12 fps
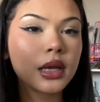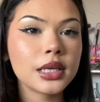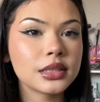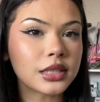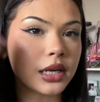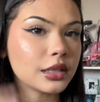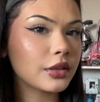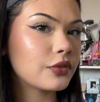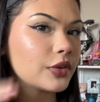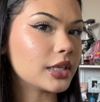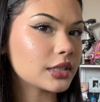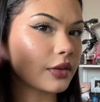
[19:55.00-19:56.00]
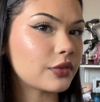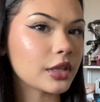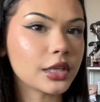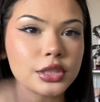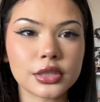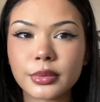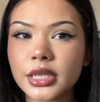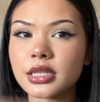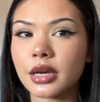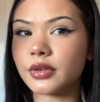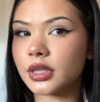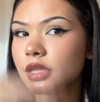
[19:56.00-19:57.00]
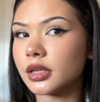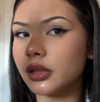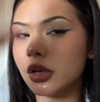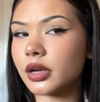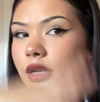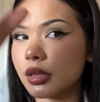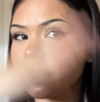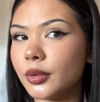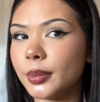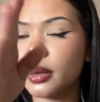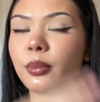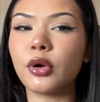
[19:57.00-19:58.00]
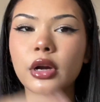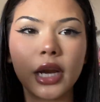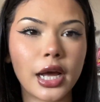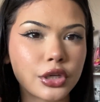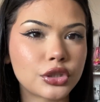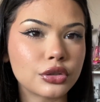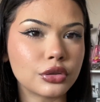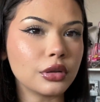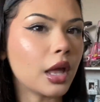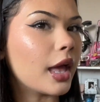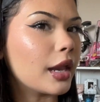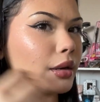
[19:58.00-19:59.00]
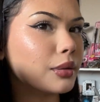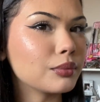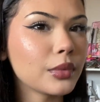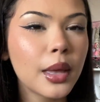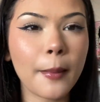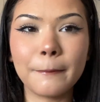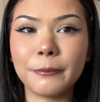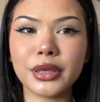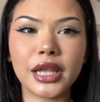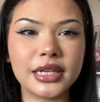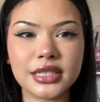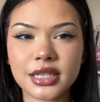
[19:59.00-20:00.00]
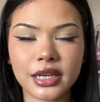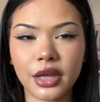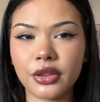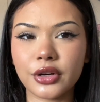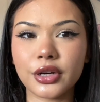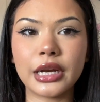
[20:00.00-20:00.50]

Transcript: Setting the face, I feel like just makes everything look a little bit more natural and blend together an